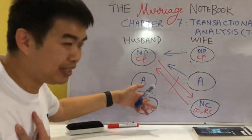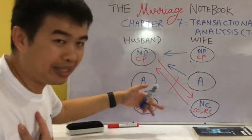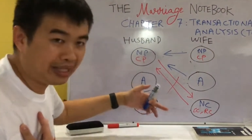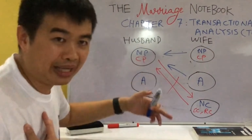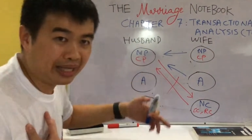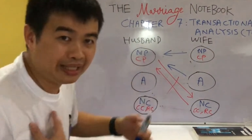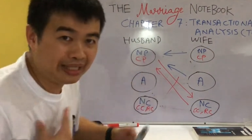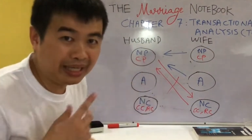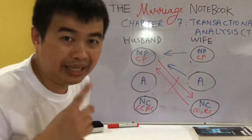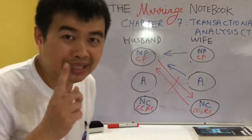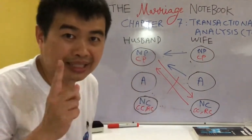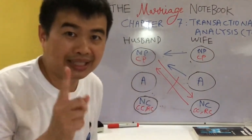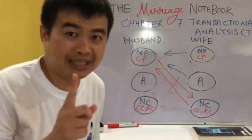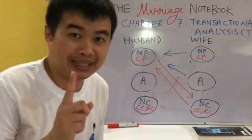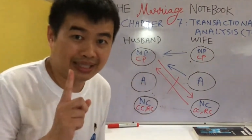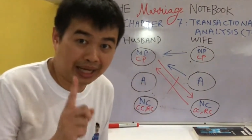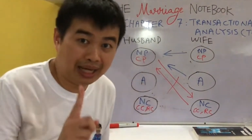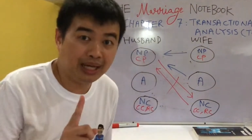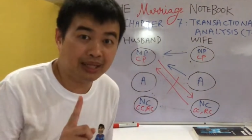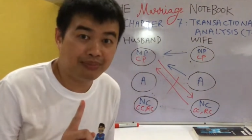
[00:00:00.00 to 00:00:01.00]
state, and that is the
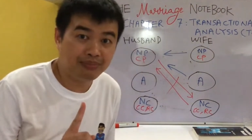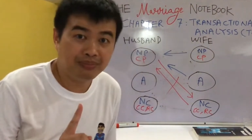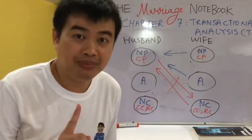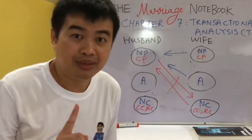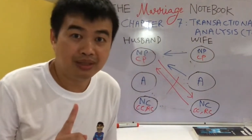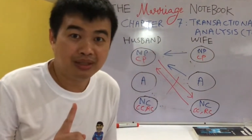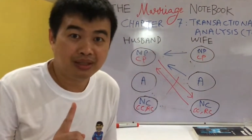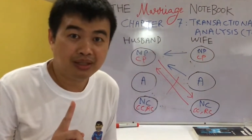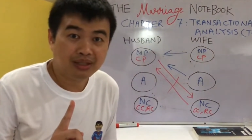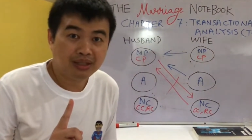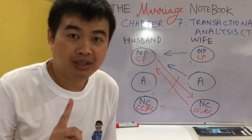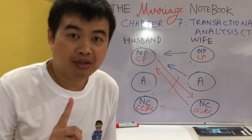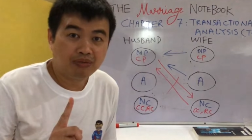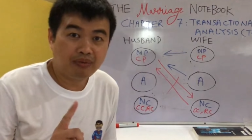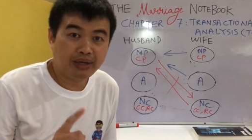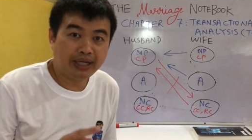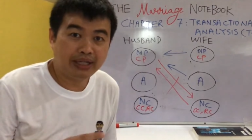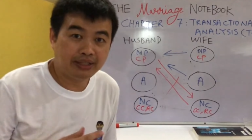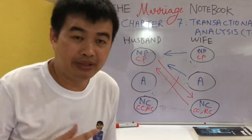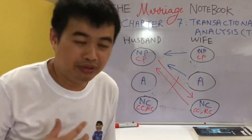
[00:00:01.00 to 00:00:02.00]
time
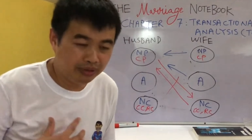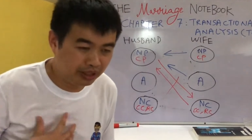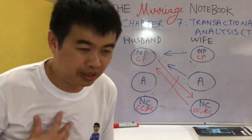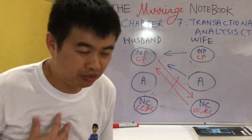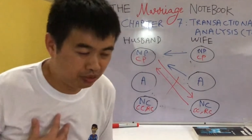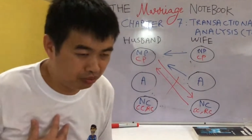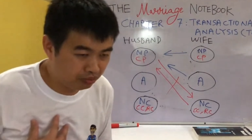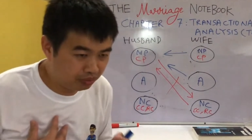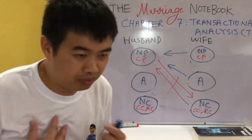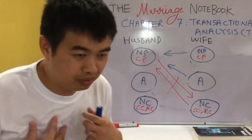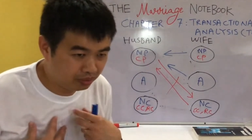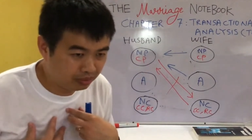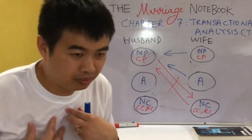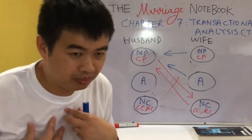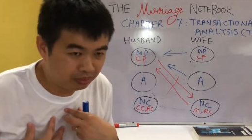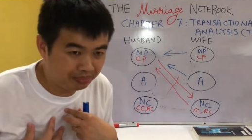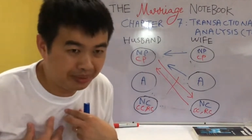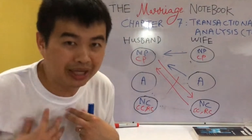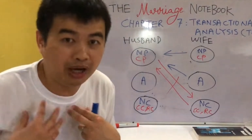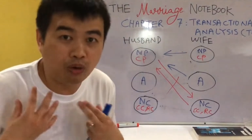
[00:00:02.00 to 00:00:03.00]
where you need to
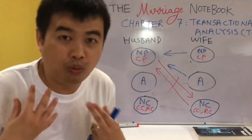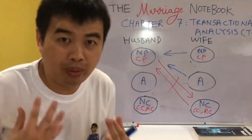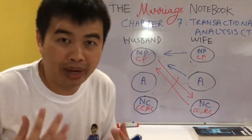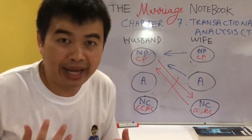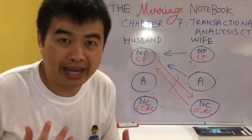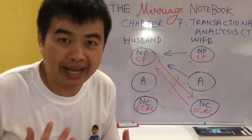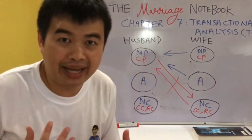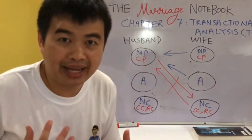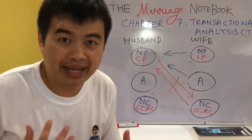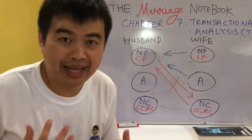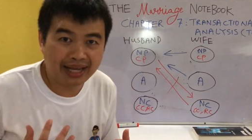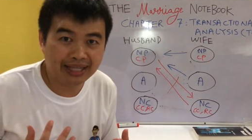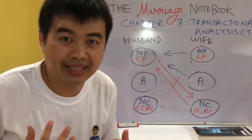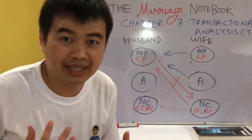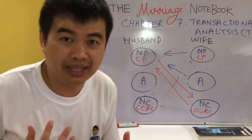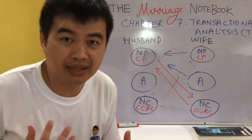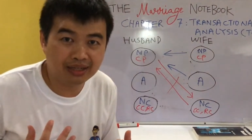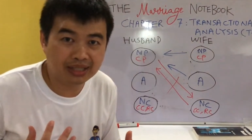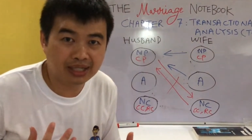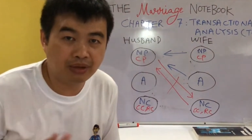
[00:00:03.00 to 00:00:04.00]
be aware and
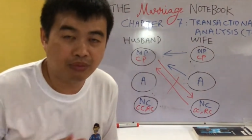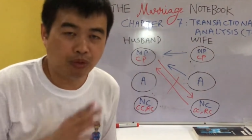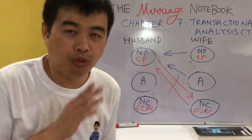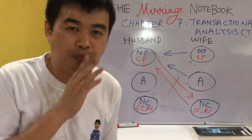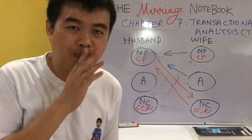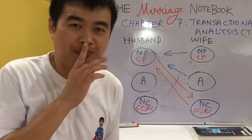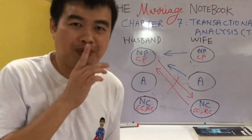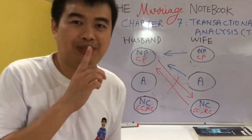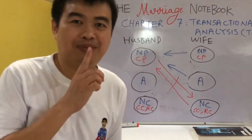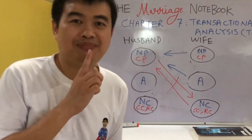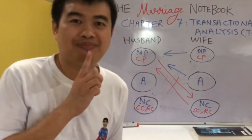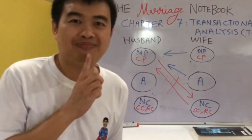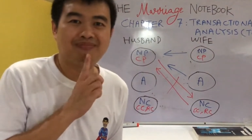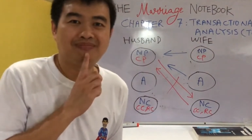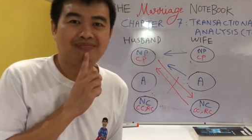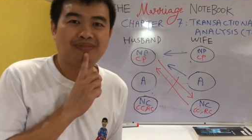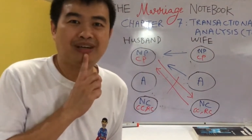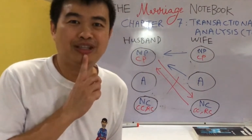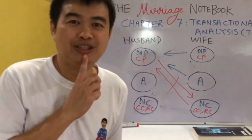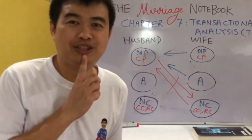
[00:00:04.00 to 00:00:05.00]
tell yourself, oops,
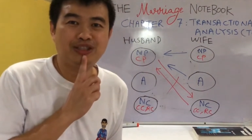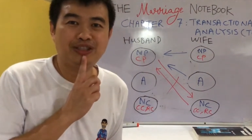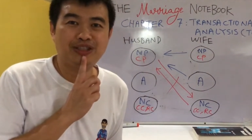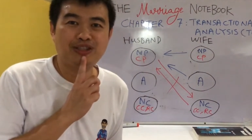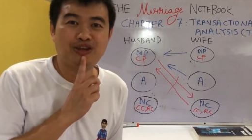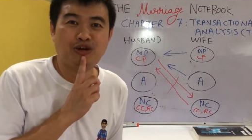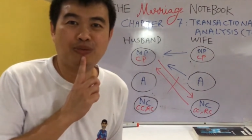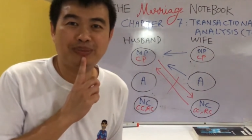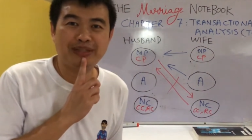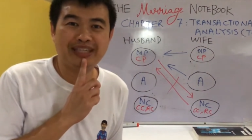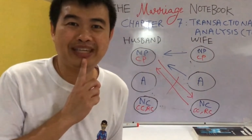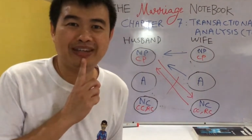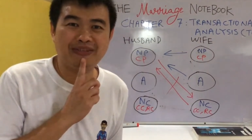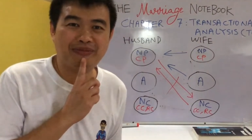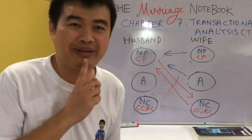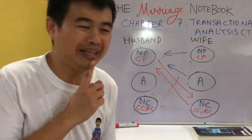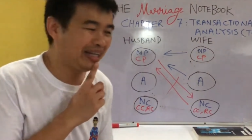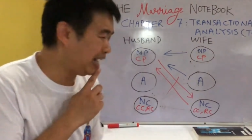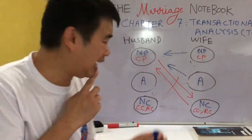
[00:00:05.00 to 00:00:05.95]
I shouldn't communicate. When